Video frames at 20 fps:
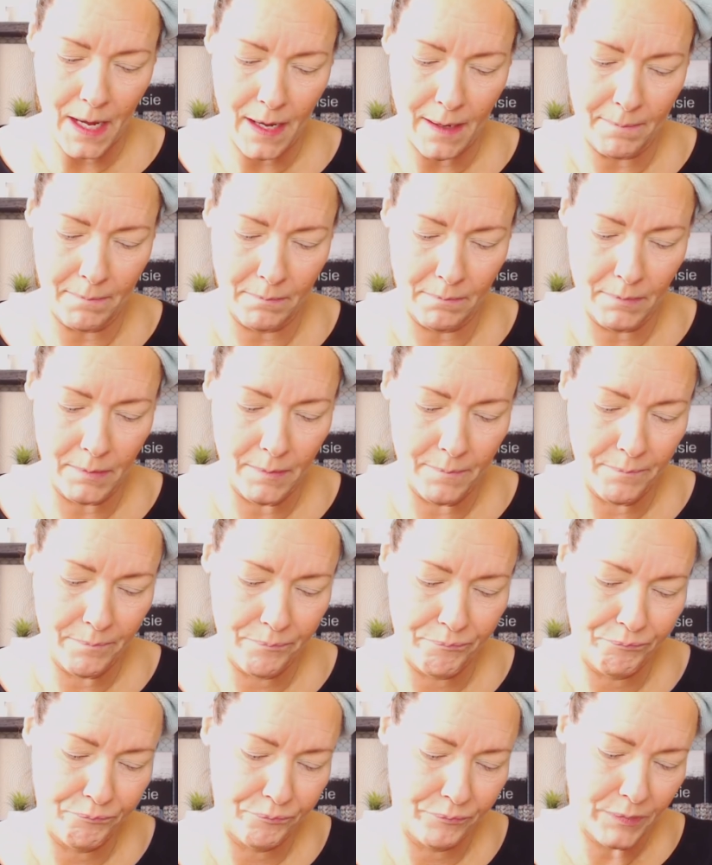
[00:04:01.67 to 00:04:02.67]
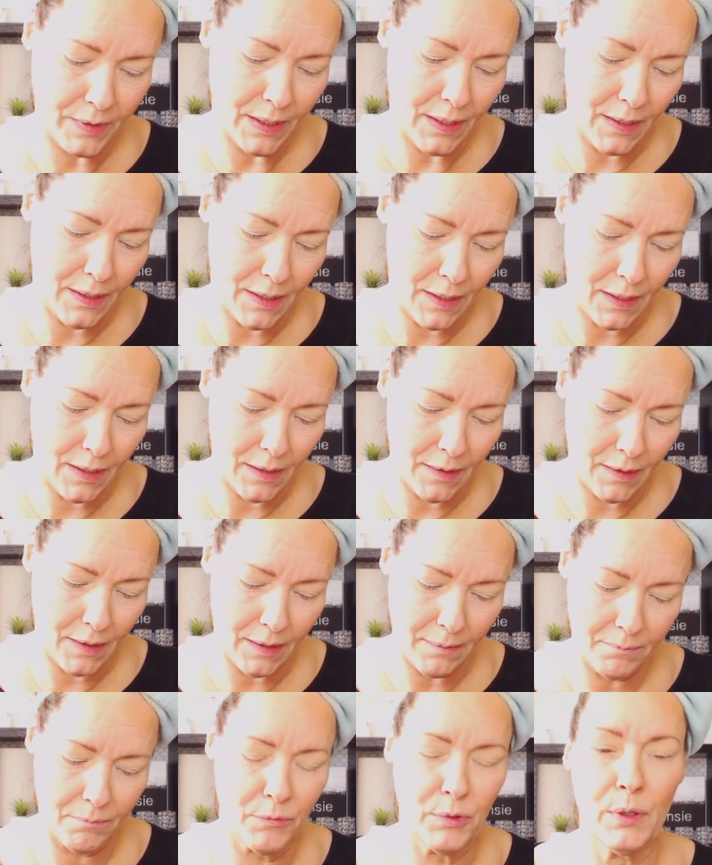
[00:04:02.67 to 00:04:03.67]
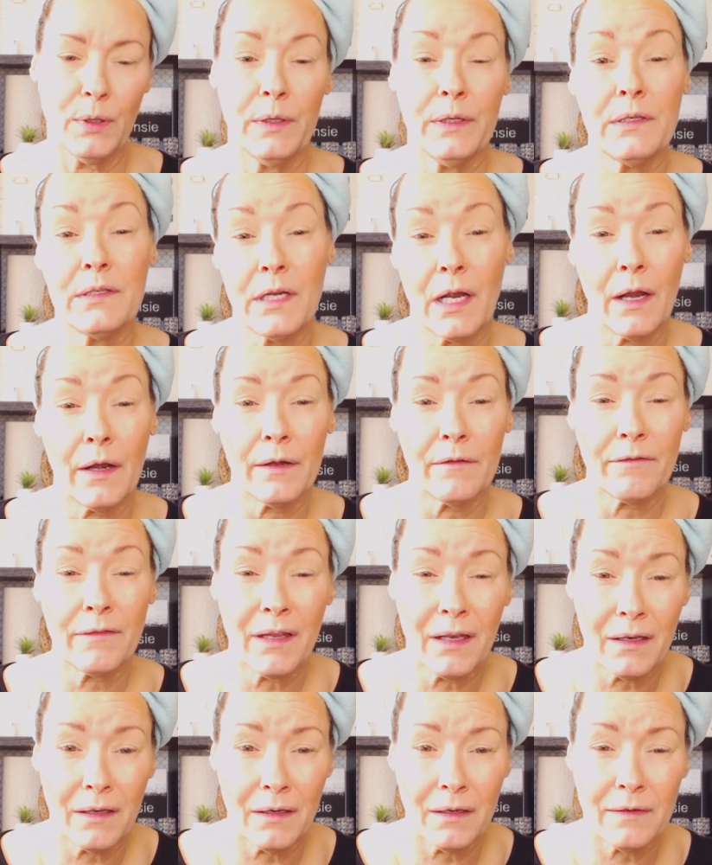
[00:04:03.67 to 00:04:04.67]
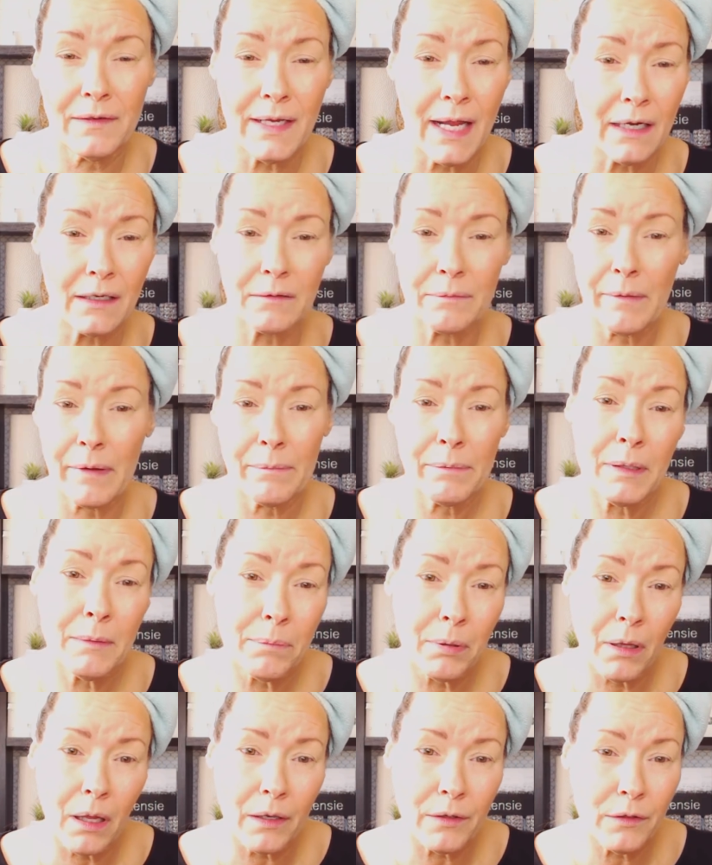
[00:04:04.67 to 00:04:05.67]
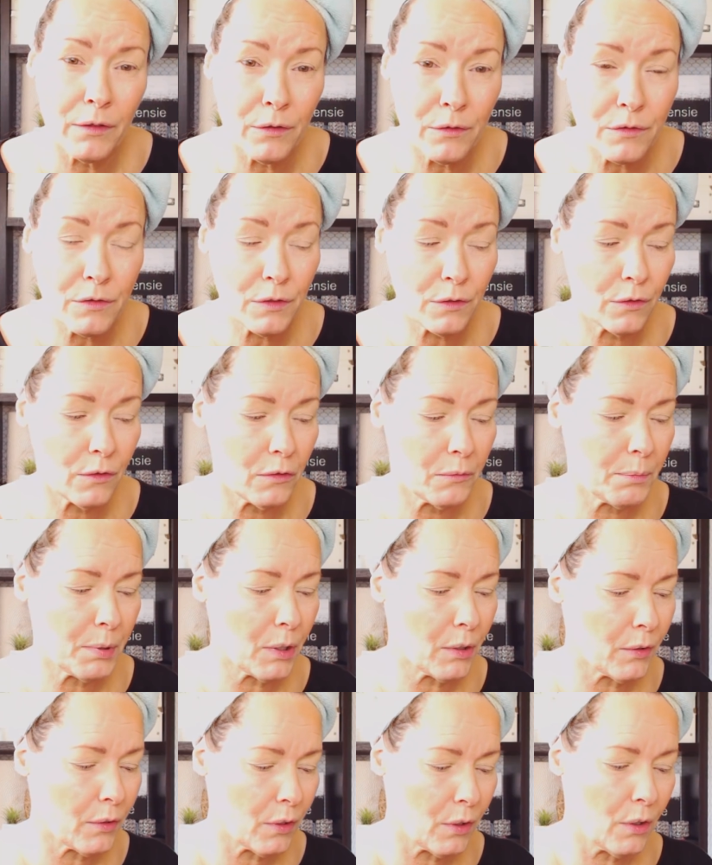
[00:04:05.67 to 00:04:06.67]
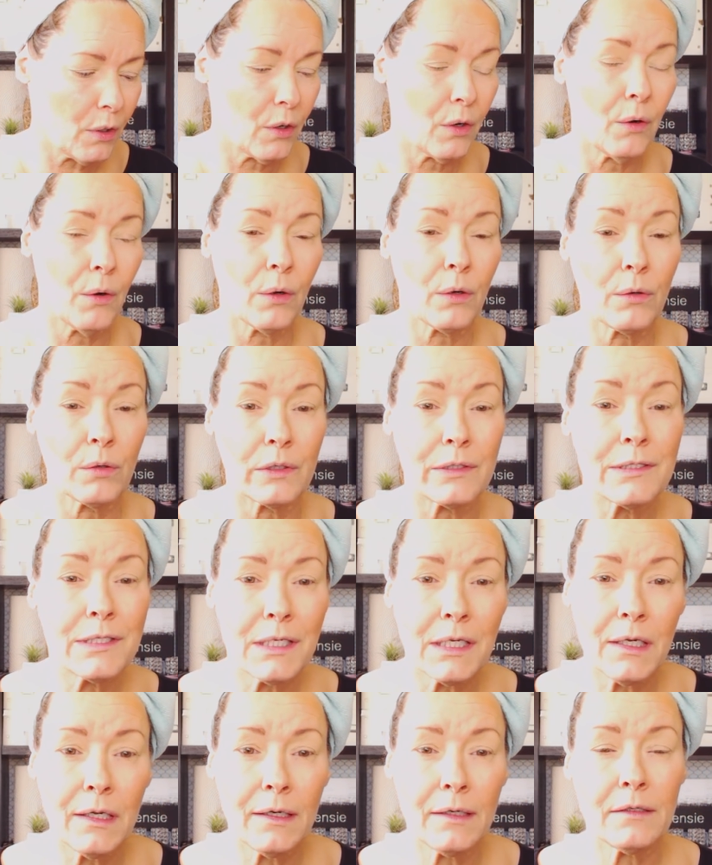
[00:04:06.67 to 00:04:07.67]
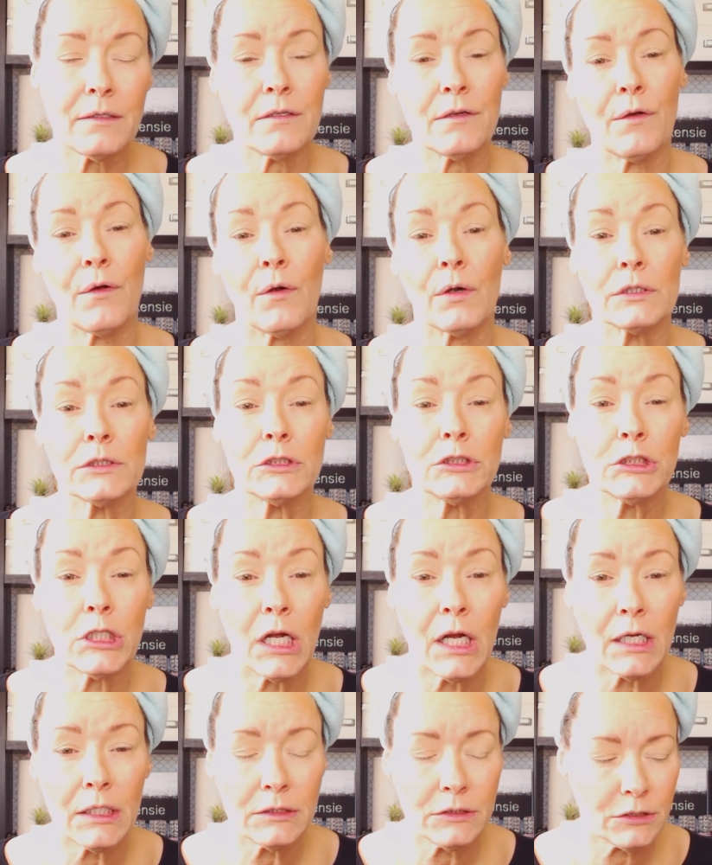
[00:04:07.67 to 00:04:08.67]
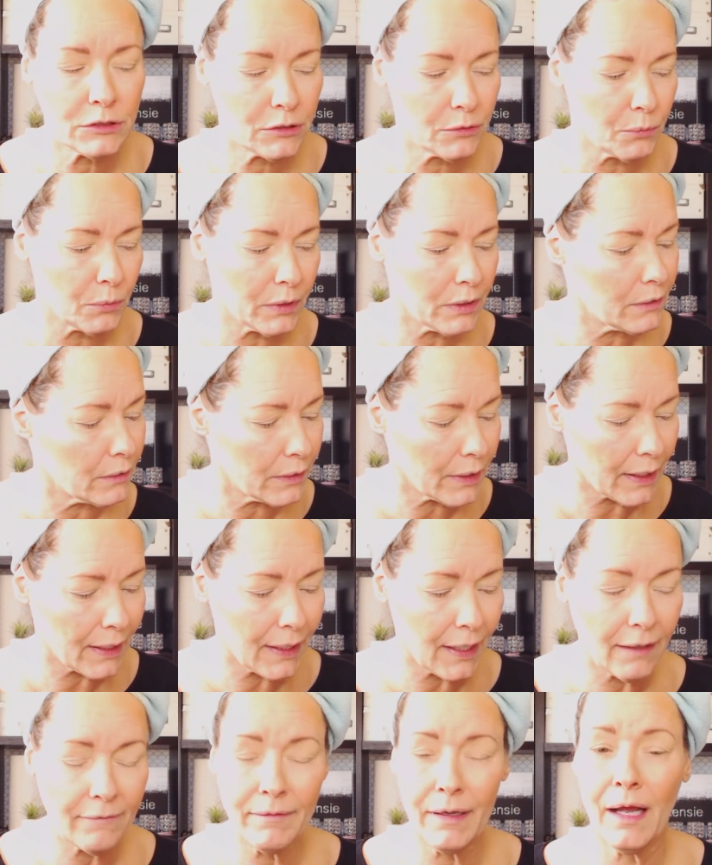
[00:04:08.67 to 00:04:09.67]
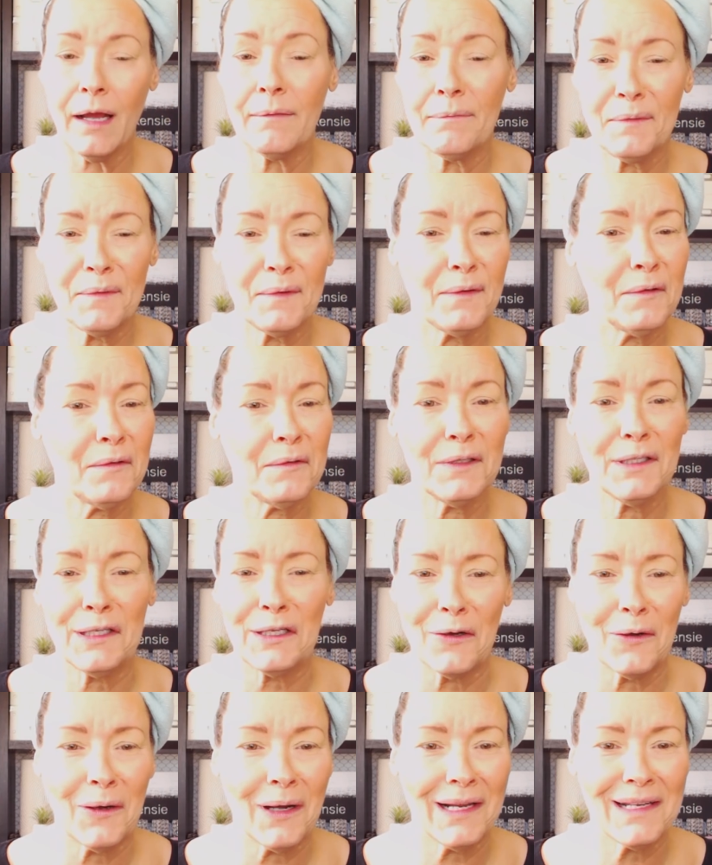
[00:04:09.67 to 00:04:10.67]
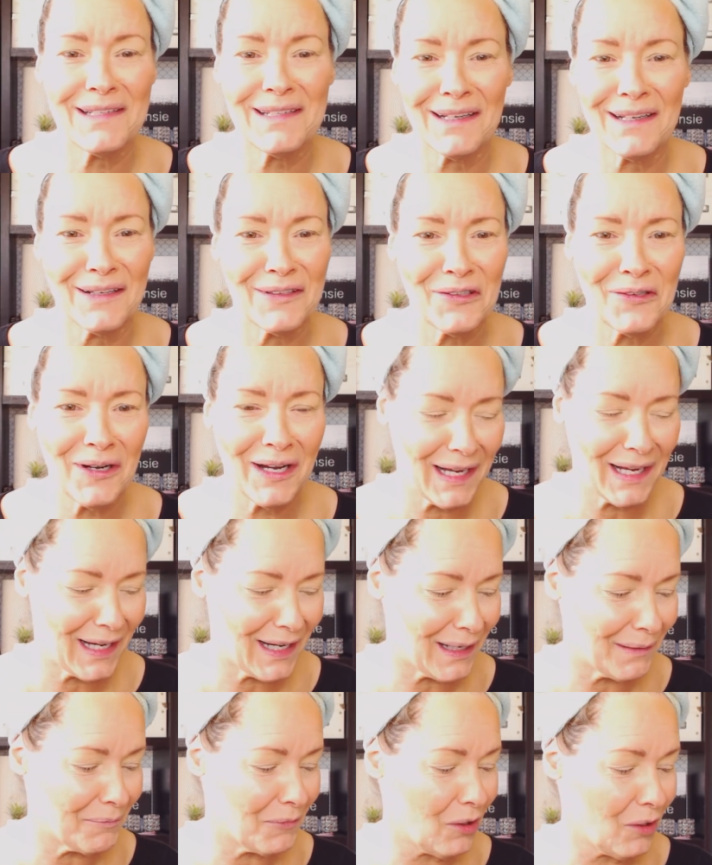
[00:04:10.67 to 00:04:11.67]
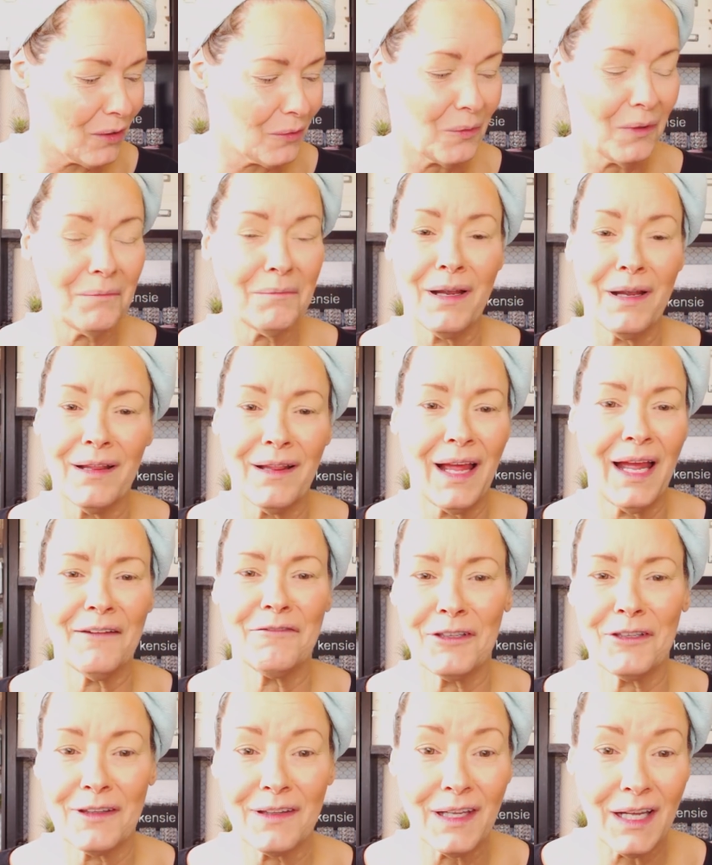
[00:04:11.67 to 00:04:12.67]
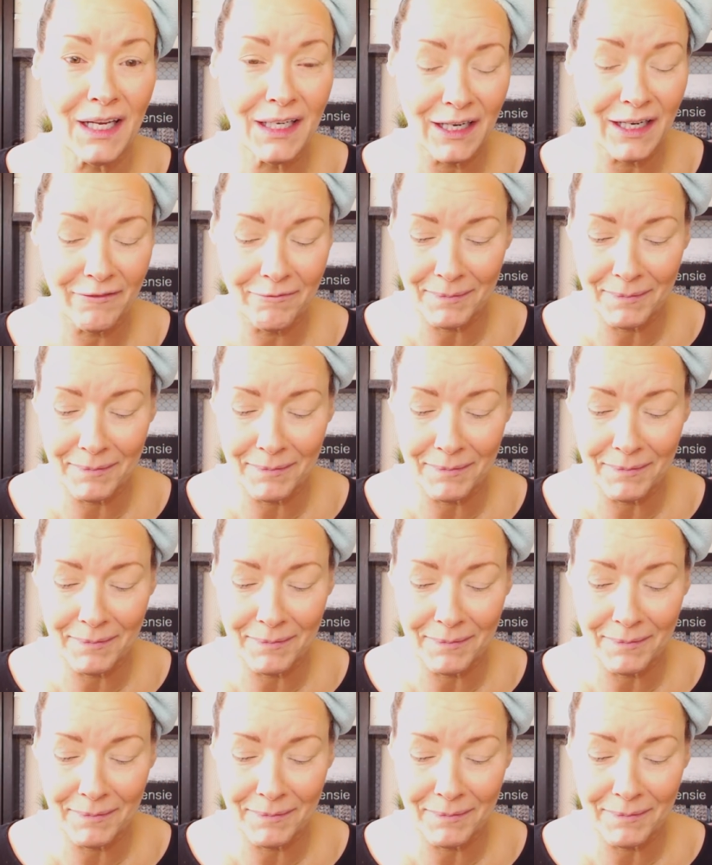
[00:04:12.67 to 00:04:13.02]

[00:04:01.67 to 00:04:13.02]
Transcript: I'm really tired of getting attacked by people on YouTube or critiqued or judged when they have absolutely no idea who I am or what my life is like.